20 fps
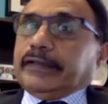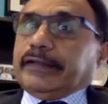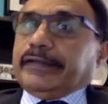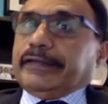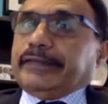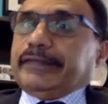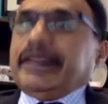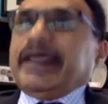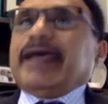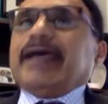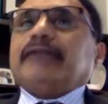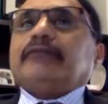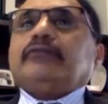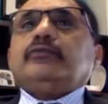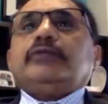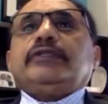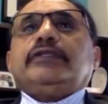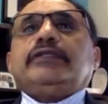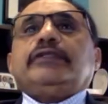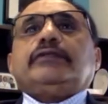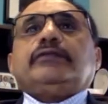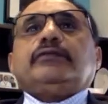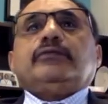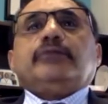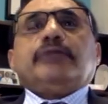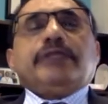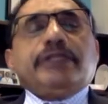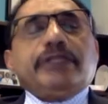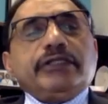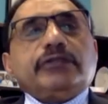that we
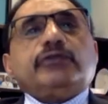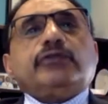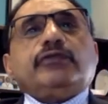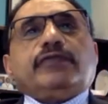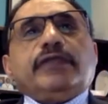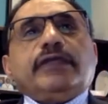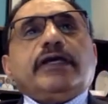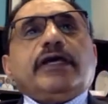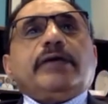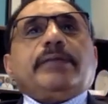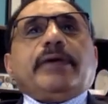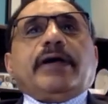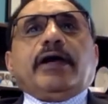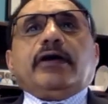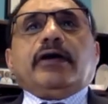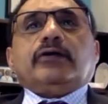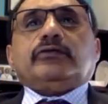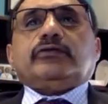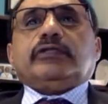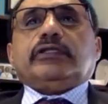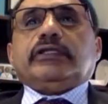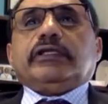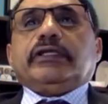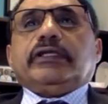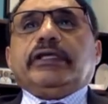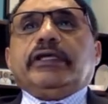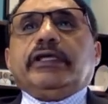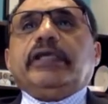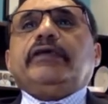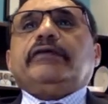need to think about
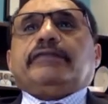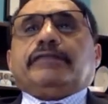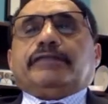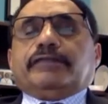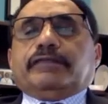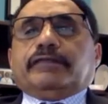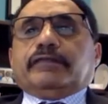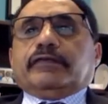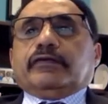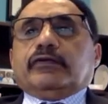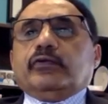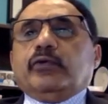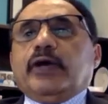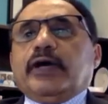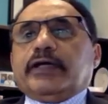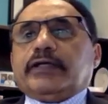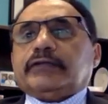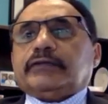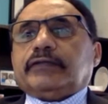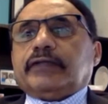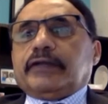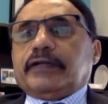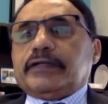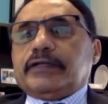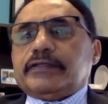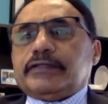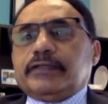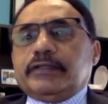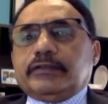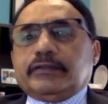if we are
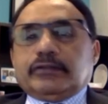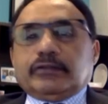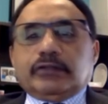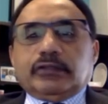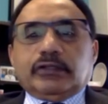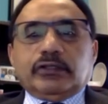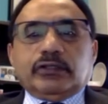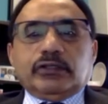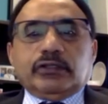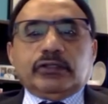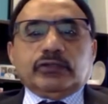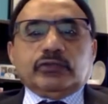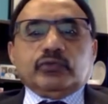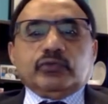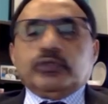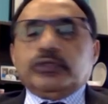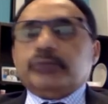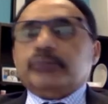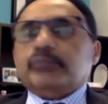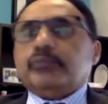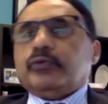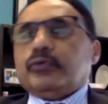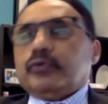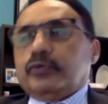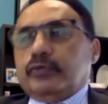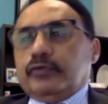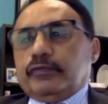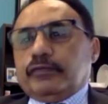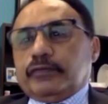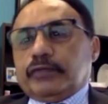interested to
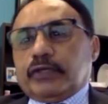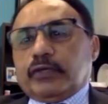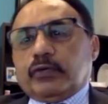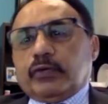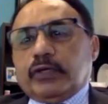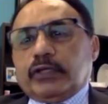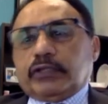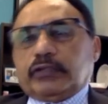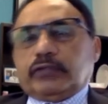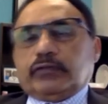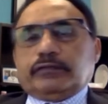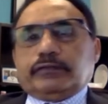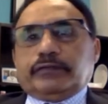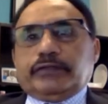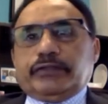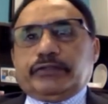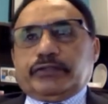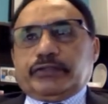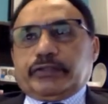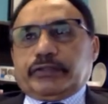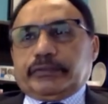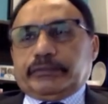improve the quality of teaching.